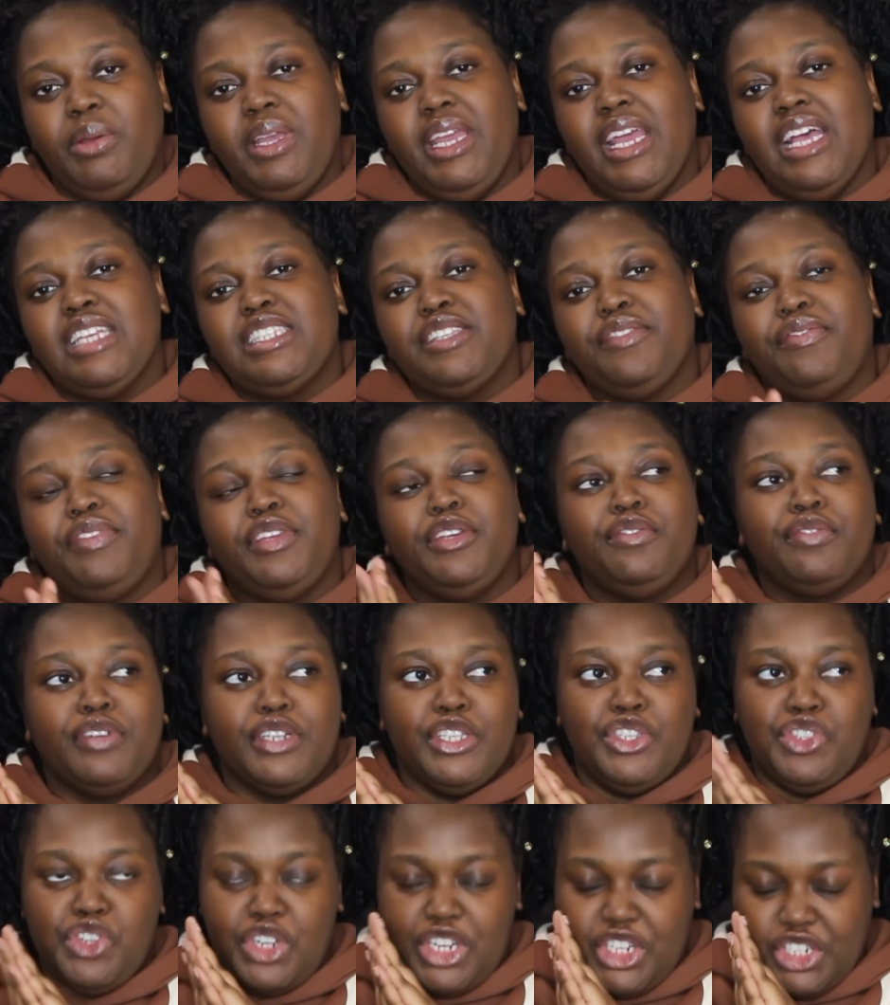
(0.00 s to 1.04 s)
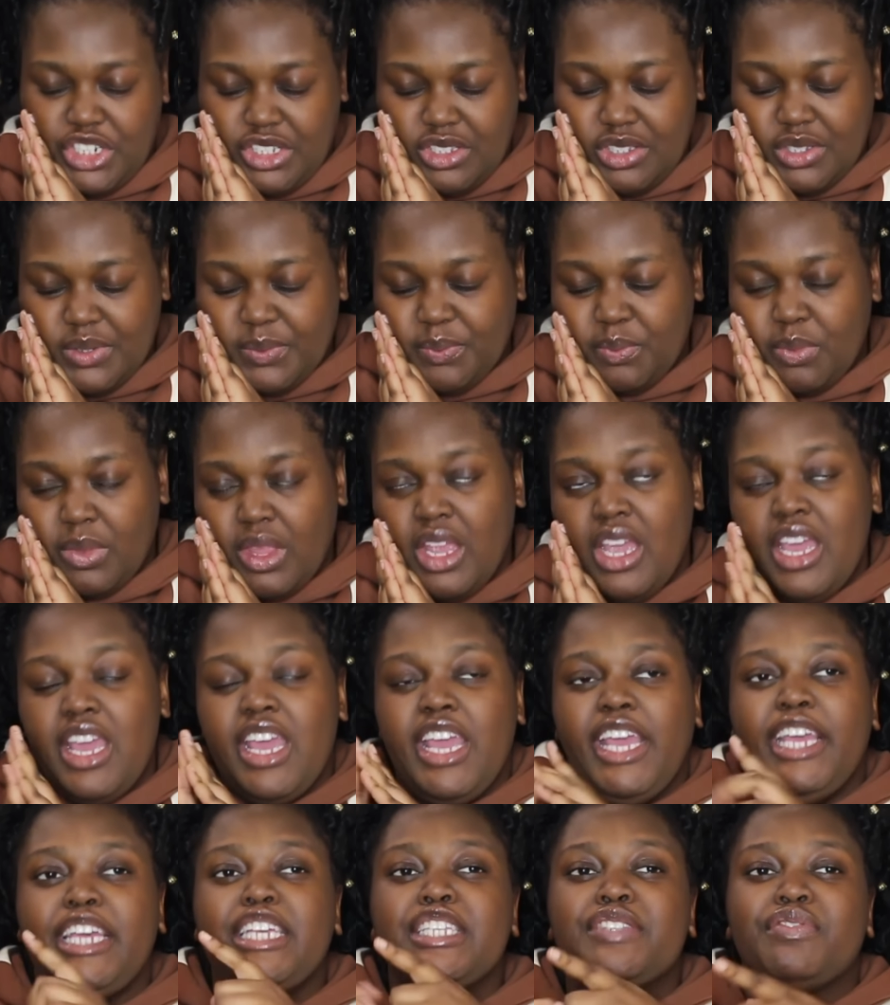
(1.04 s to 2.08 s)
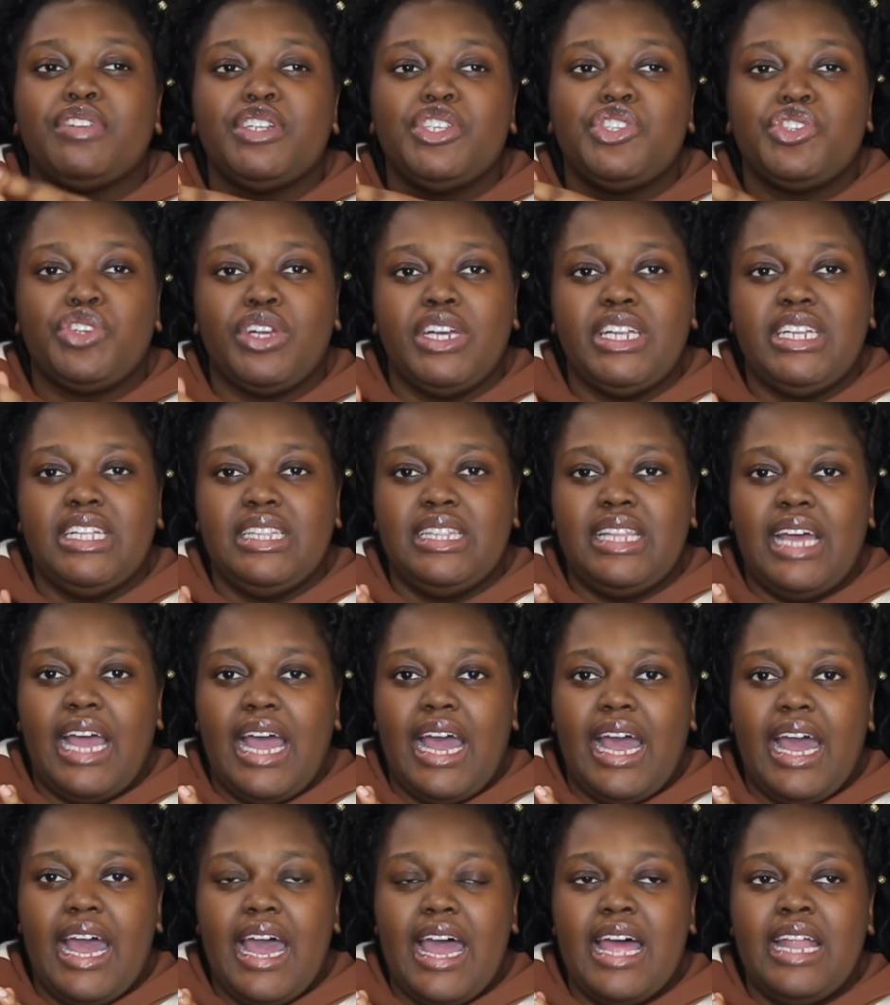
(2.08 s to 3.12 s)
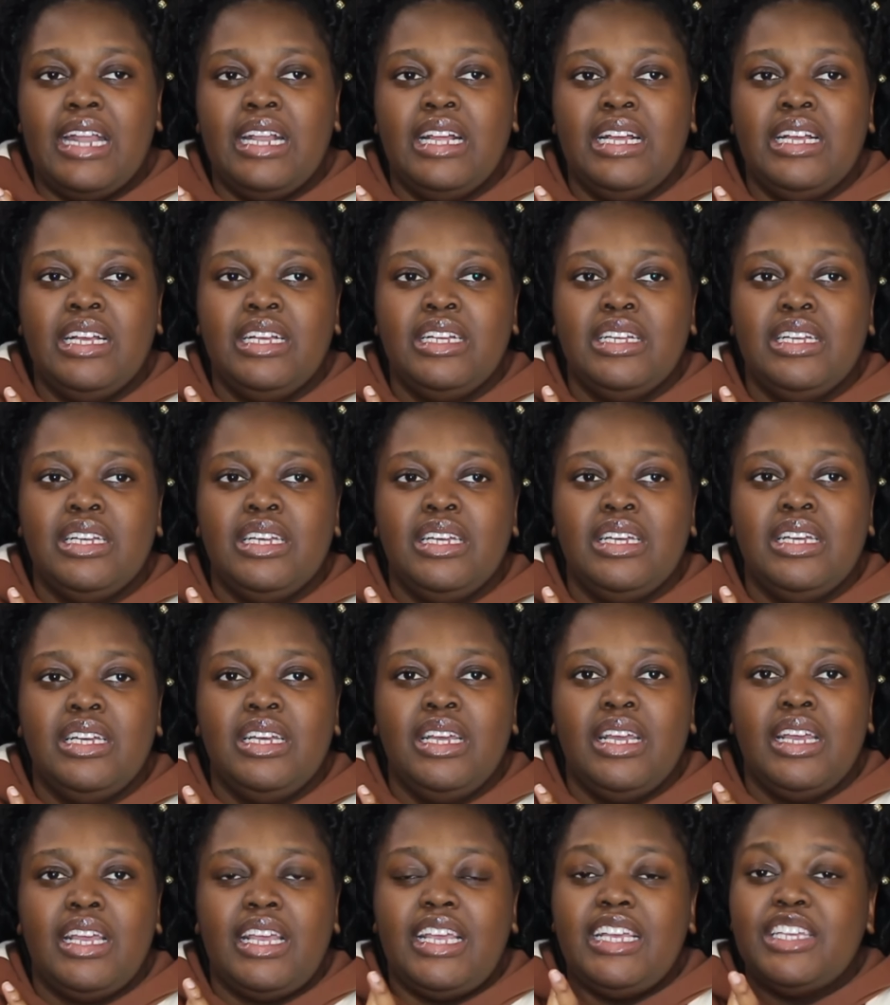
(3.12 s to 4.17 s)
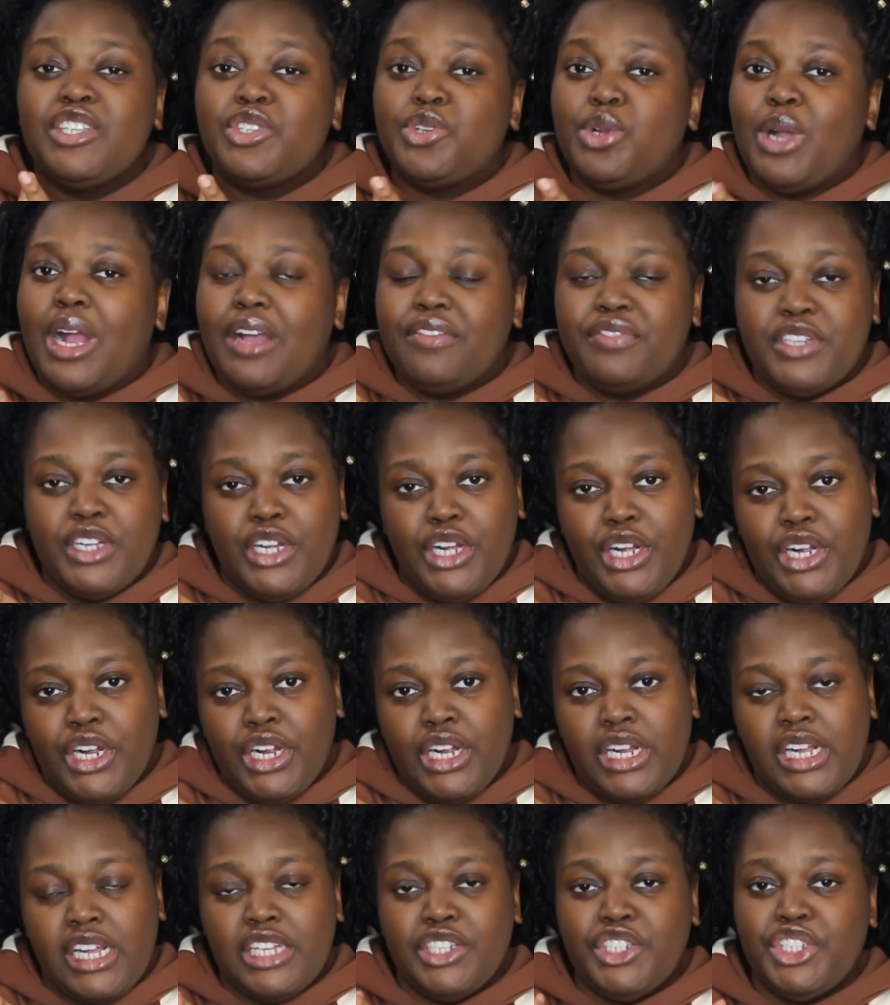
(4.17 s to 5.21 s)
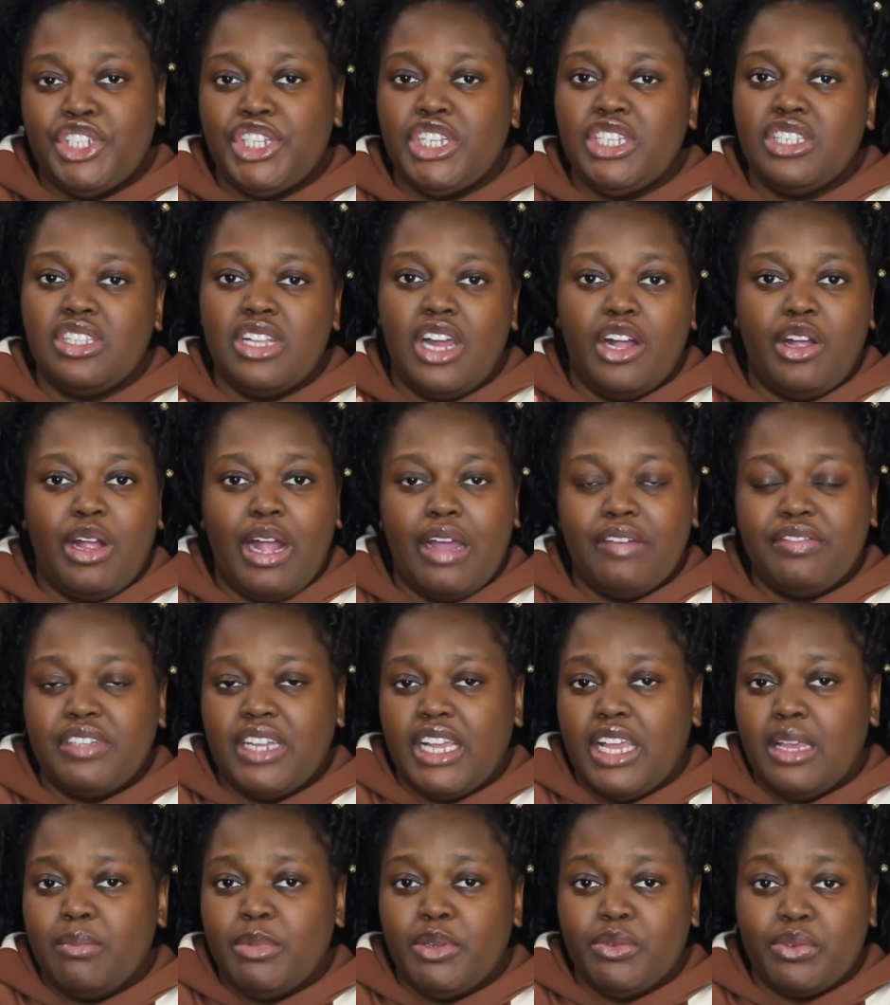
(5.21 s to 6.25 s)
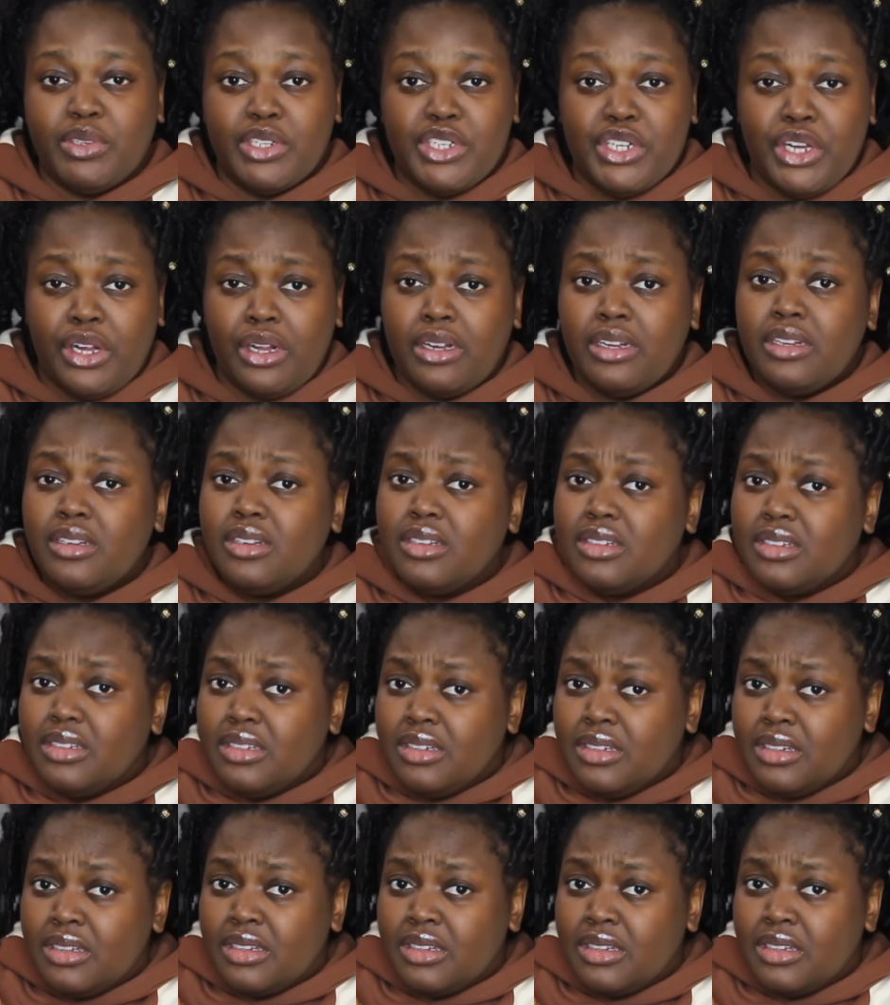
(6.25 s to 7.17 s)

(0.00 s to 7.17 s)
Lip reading: he has a few frustrations. He's frustrated that he is grafting her and she's not grafting him in return.